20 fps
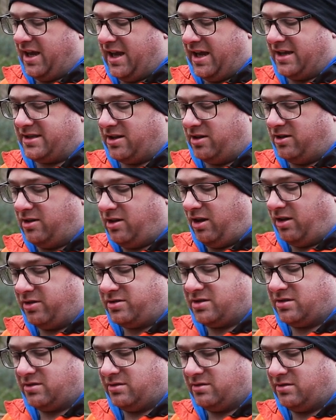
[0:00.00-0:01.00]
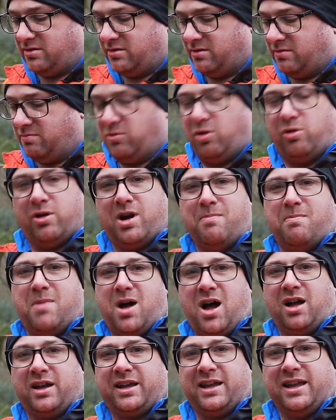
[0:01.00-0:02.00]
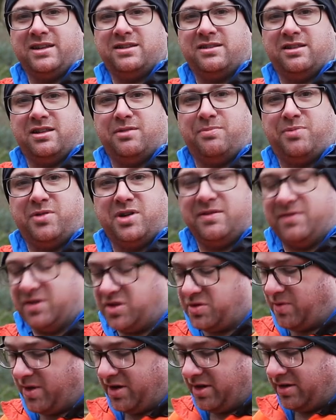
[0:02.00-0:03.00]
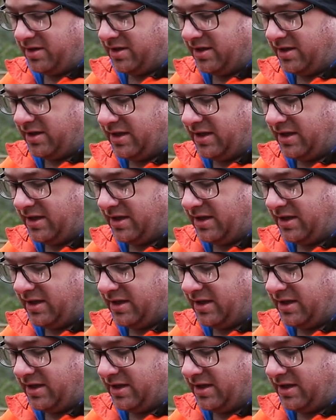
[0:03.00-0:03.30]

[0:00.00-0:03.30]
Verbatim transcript: It's a lot more at market than the previous one